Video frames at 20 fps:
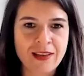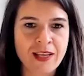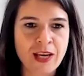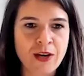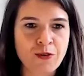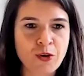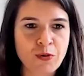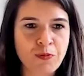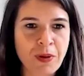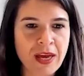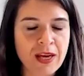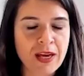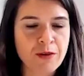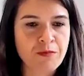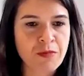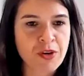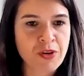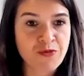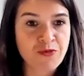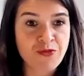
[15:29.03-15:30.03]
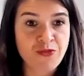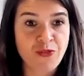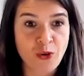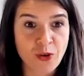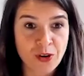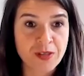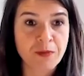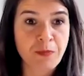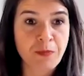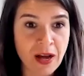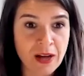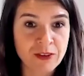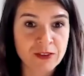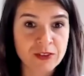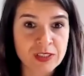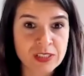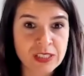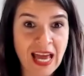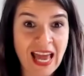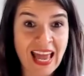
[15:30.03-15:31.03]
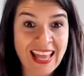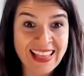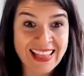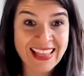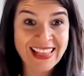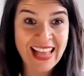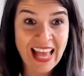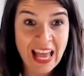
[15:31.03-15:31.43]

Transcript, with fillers: And they were paying me 40 pounds a,